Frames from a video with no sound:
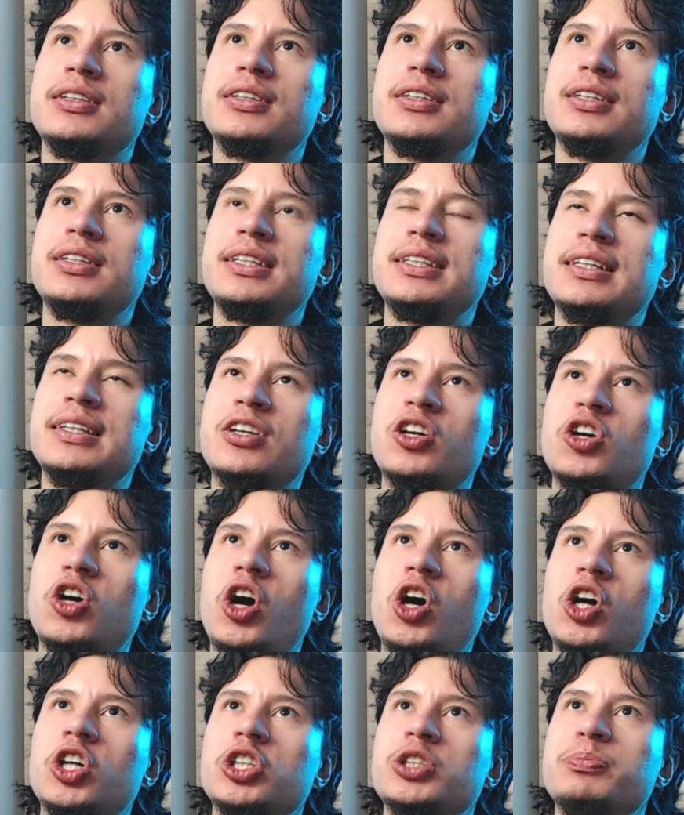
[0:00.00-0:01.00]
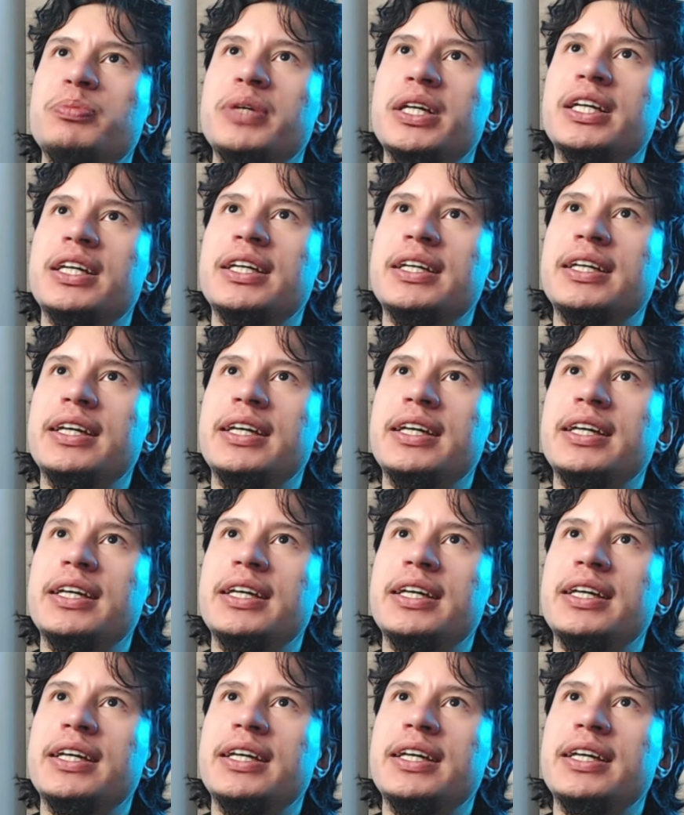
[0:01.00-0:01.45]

is it cosmic